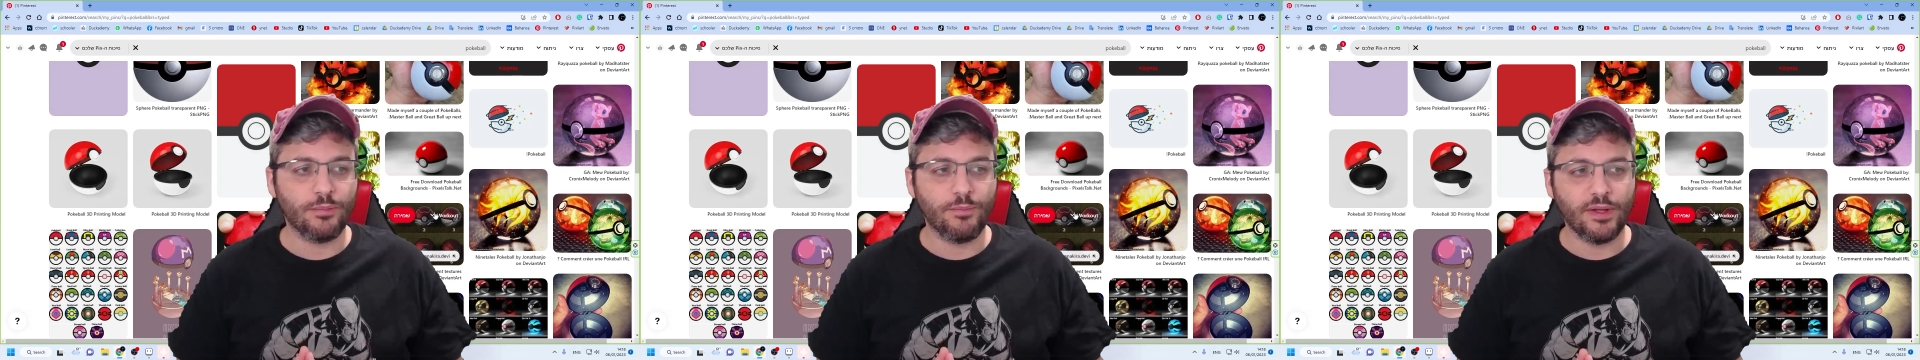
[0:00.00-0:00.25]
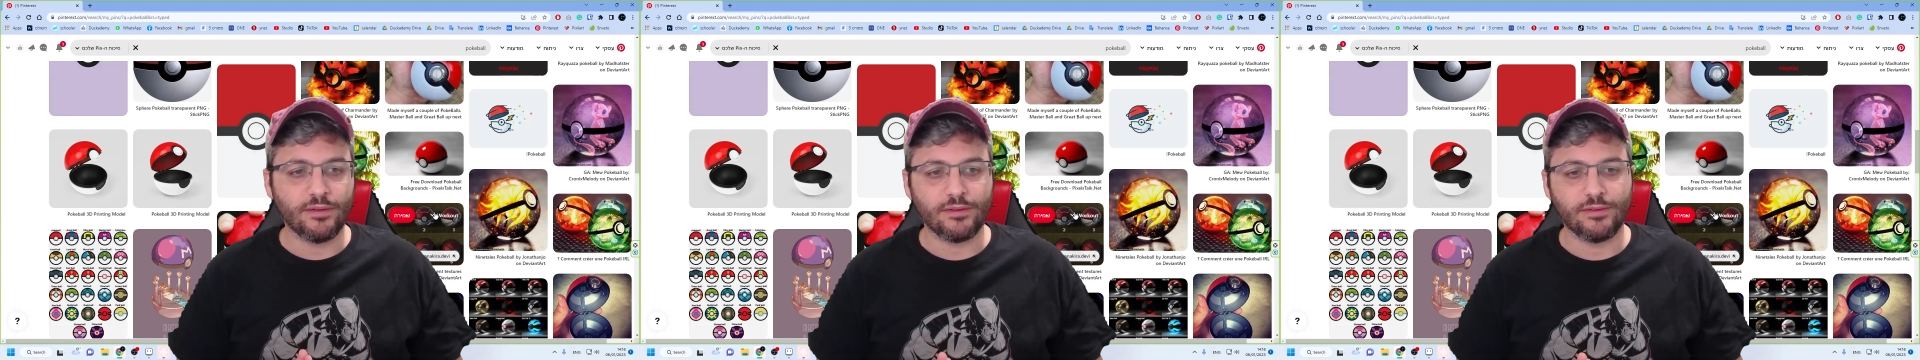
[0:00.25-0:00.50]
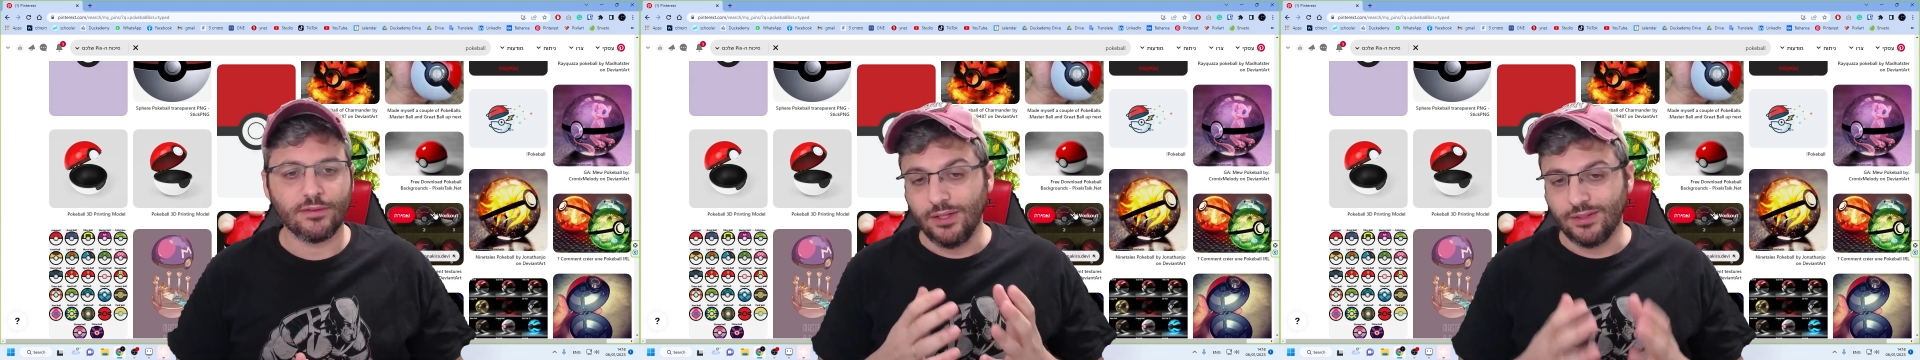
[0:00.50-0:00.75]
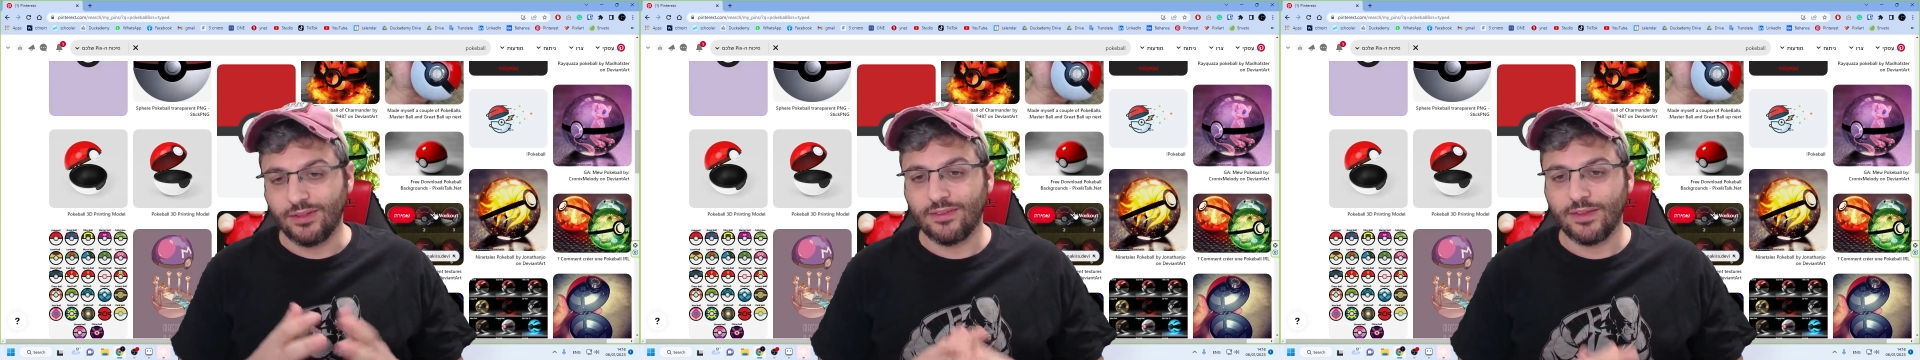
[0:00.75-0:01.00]
in the past
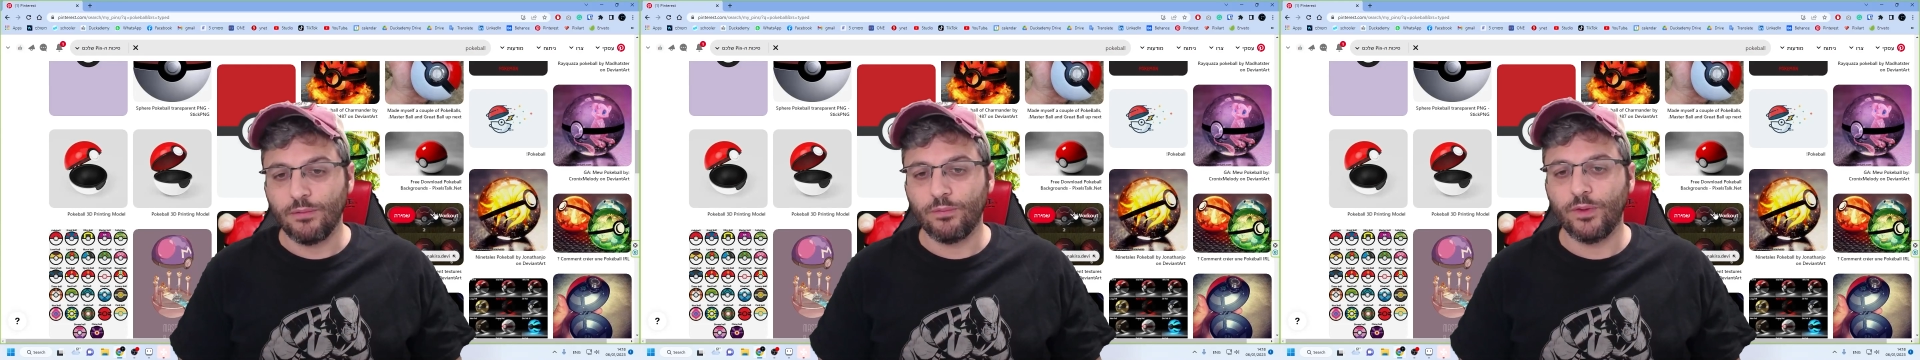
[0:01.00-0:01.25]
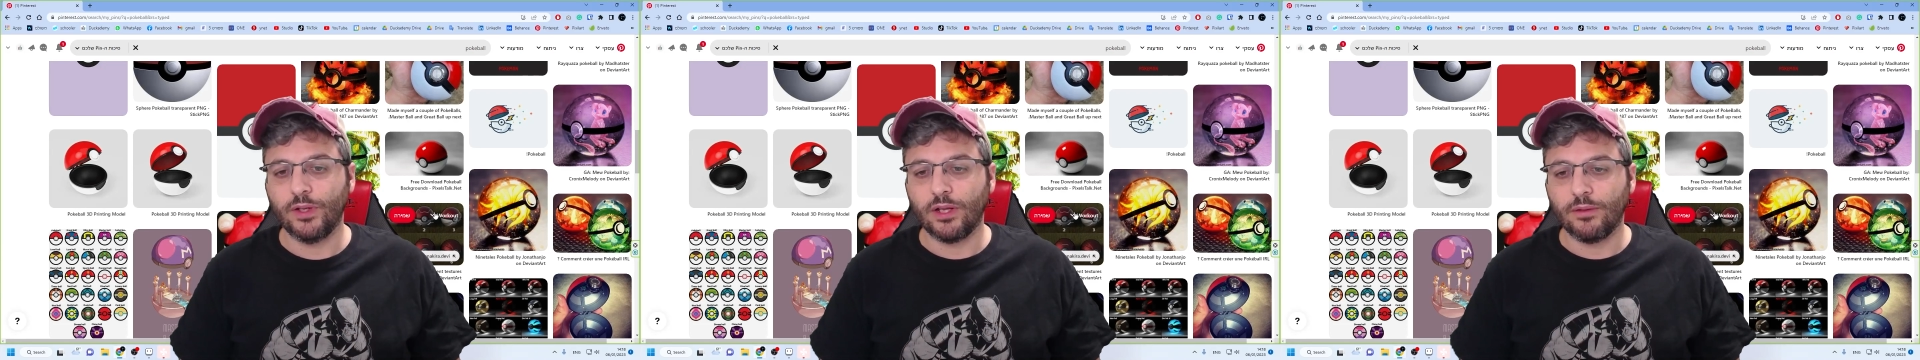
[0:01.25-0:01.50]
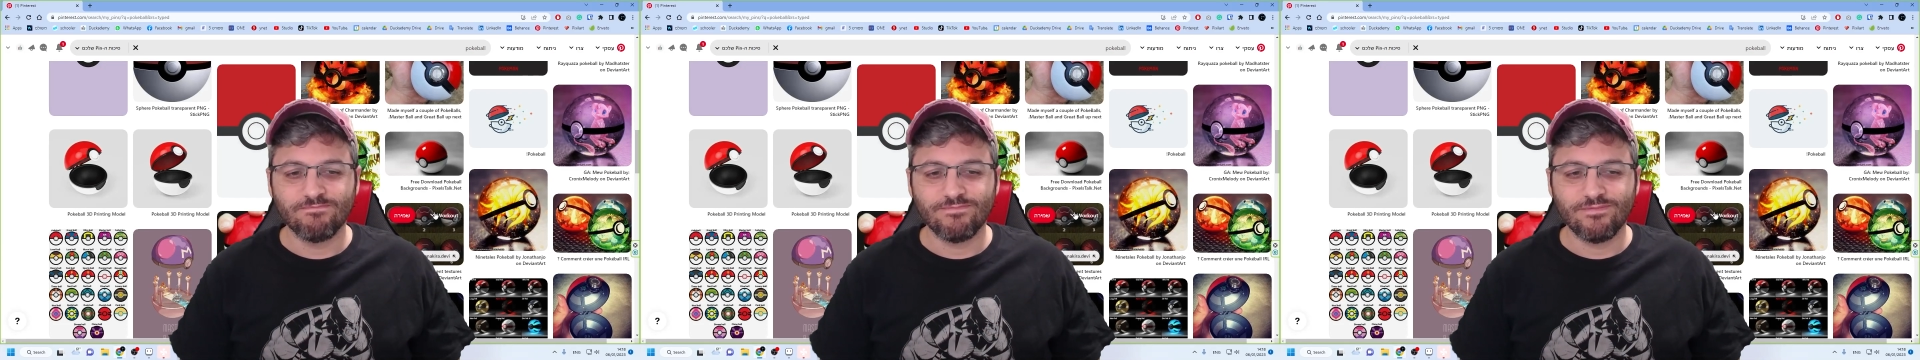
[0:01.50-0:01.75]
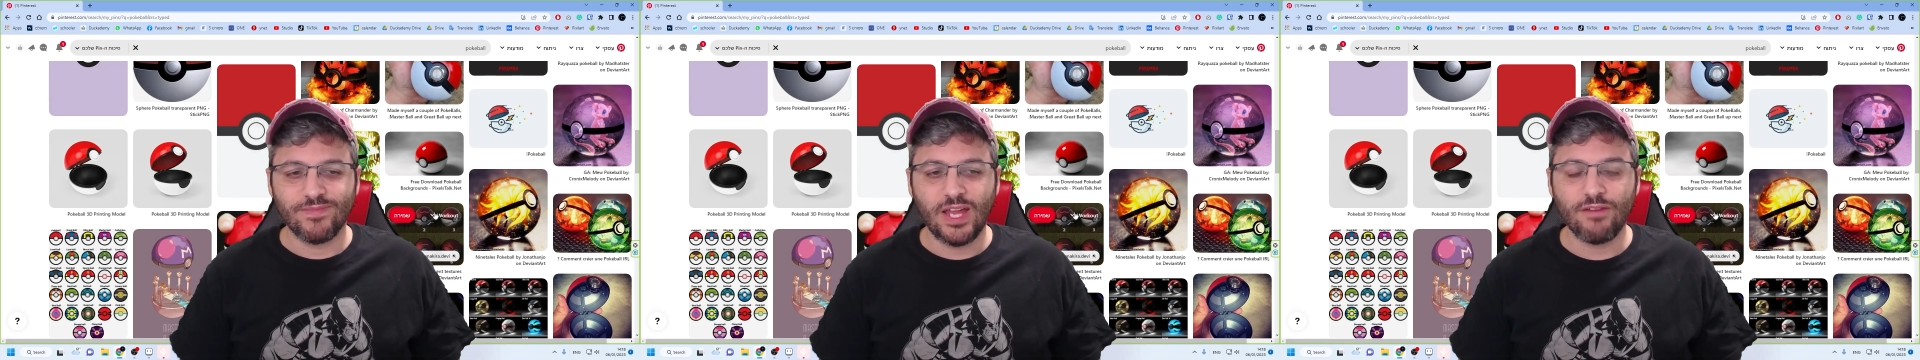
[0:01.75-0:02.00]
the same thing,
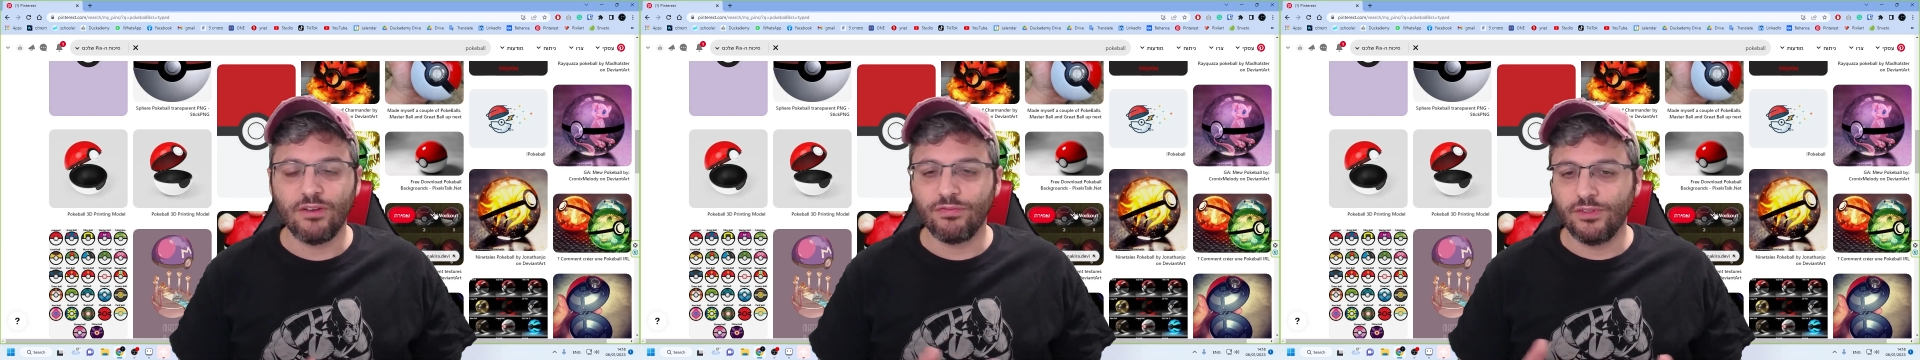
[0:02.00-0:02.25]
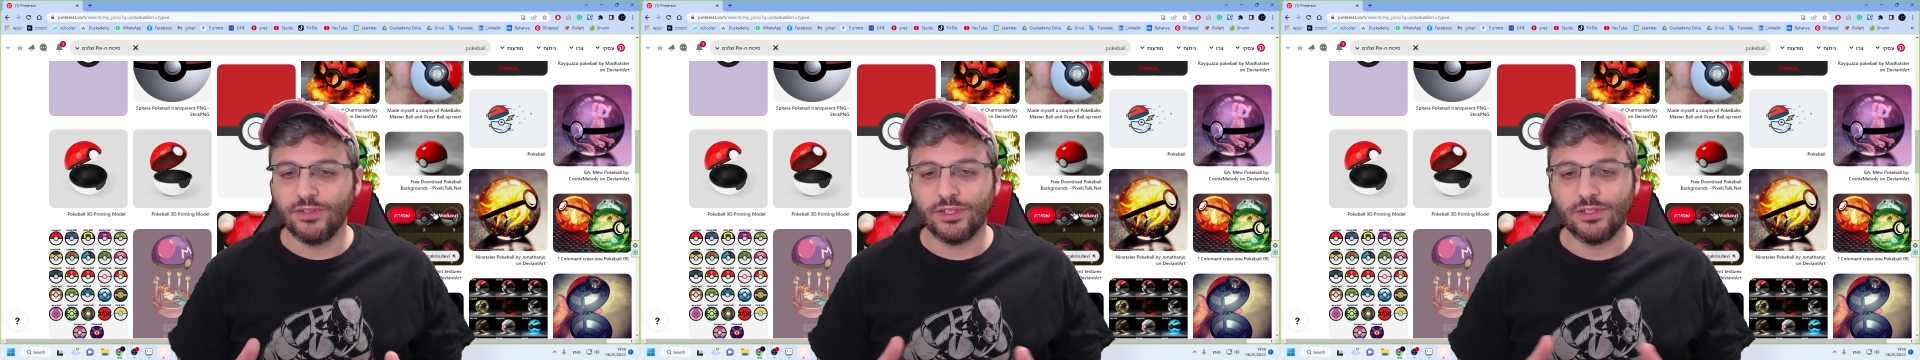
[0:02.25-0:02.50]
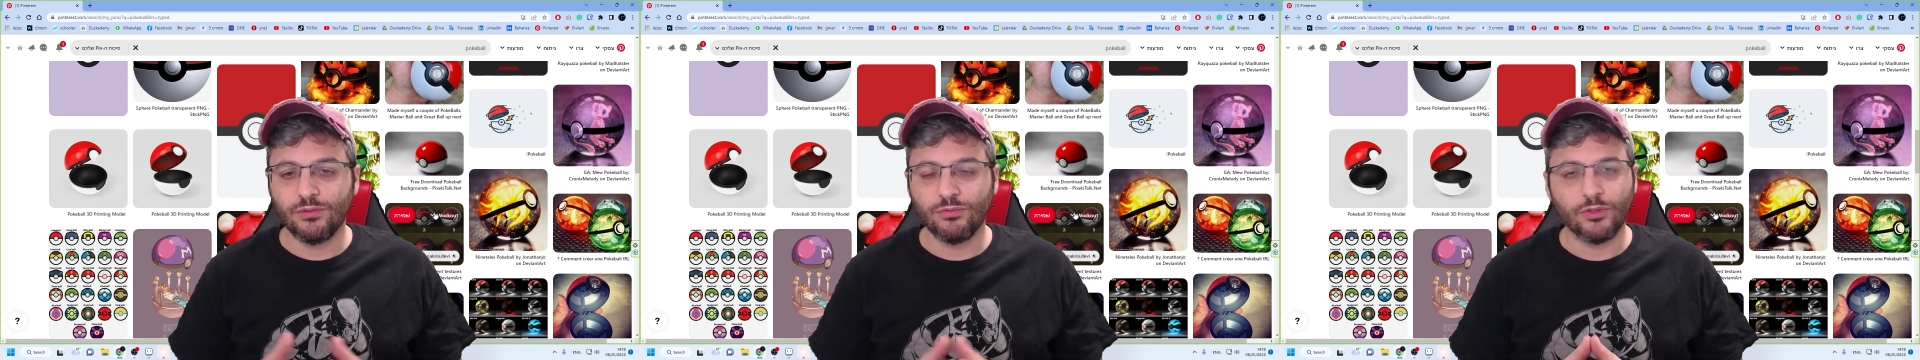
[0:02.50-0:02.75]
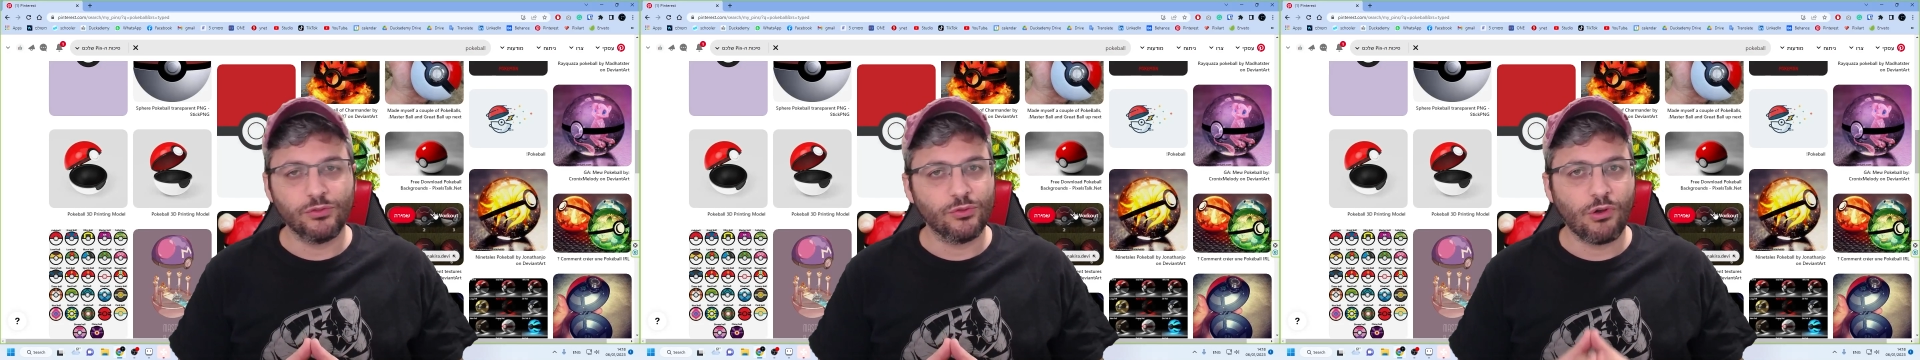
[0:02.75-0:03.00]
everything that you
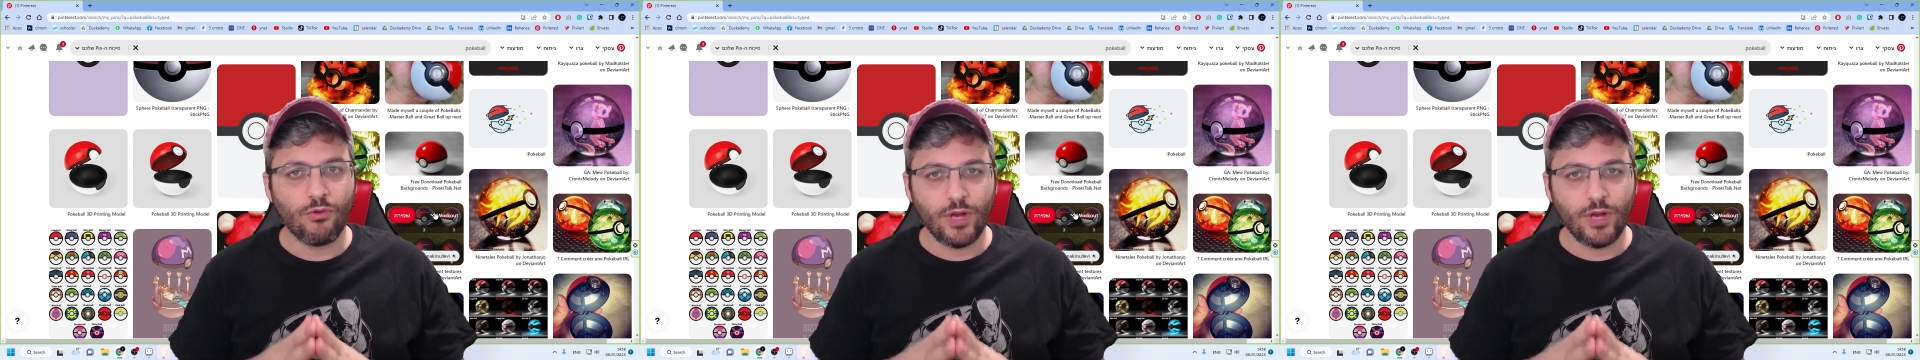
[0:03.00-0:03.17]
want to